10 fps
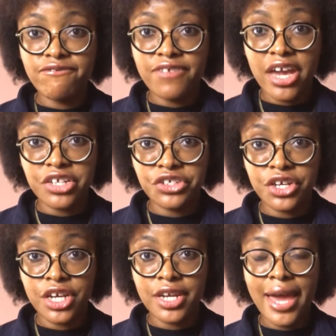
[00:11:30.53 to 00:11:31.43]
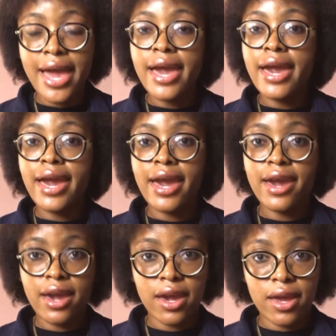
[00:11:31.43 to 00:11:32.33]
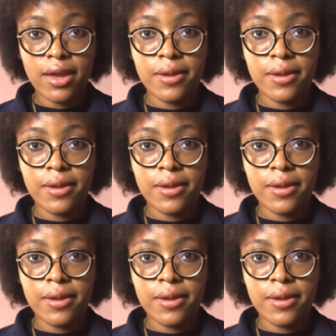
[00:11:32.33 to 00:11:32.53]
virgin hair.